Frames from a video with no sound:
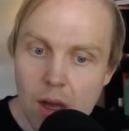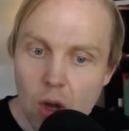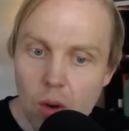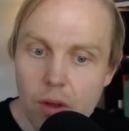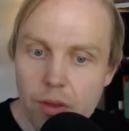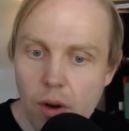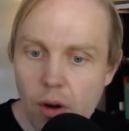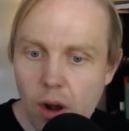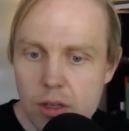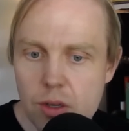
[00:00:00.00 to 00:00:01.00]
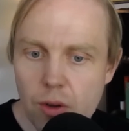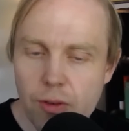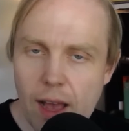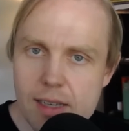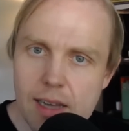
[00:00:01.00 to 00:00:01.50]
Well, there are also
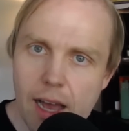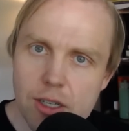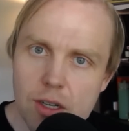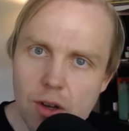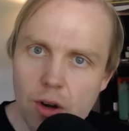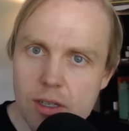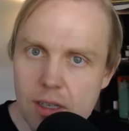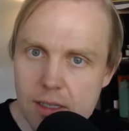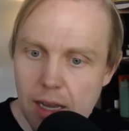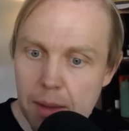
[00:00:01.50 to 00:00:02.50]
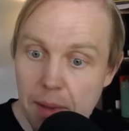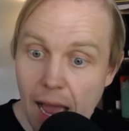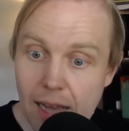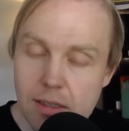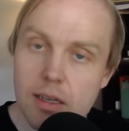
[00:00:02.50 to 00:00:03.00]
fast action cards that say
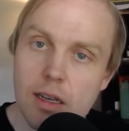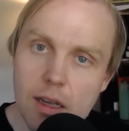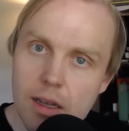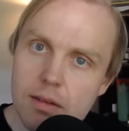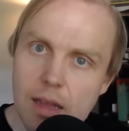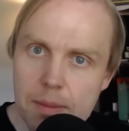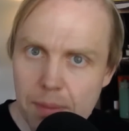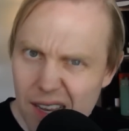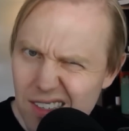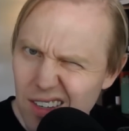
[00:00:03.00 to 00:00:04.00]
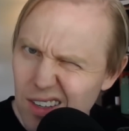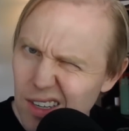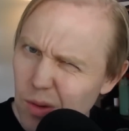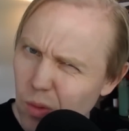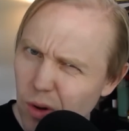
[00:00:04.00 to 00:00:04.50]
passing, and they
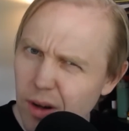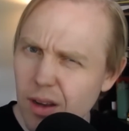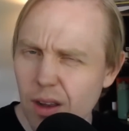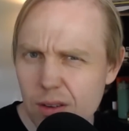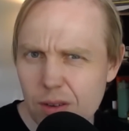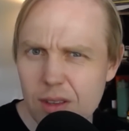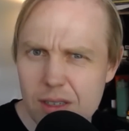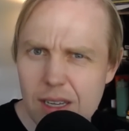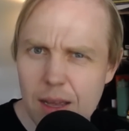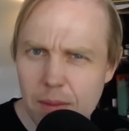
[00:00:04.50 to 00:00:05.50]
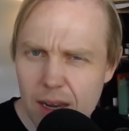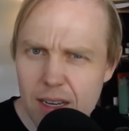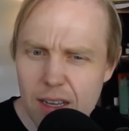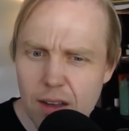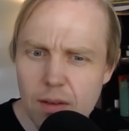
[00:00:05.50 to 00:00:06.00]
basically work under the same
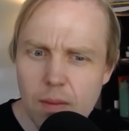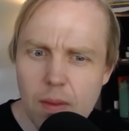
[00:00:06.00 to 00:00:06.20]
idea.